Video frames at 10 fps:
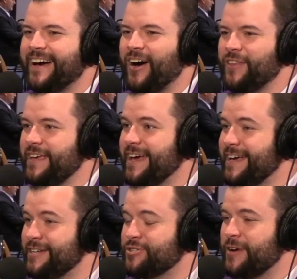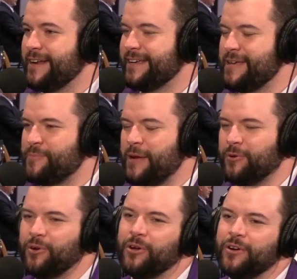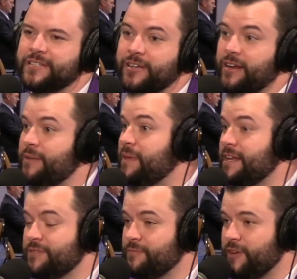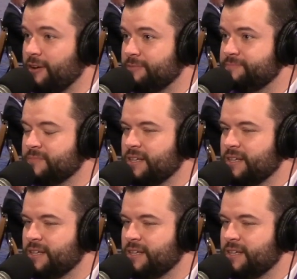on the edge, trying to keep payroll going, et cetera, and many of them fail,